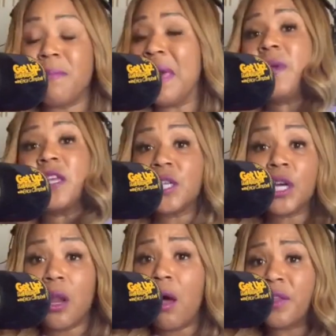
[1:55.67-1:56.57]
maybe it
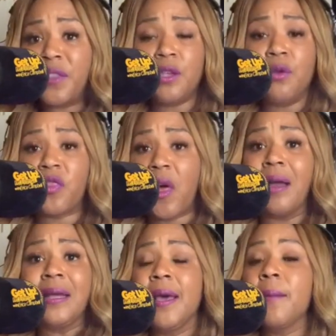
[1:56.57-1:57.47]
took longer than you
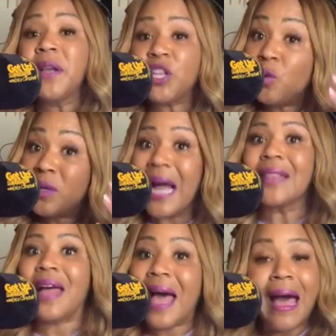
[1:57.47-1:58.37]
thought, but you
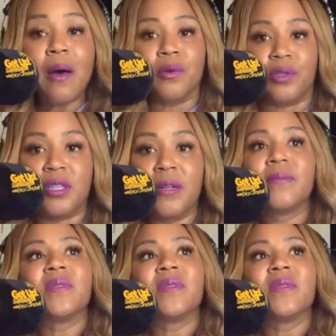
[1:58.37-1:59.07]
got the house.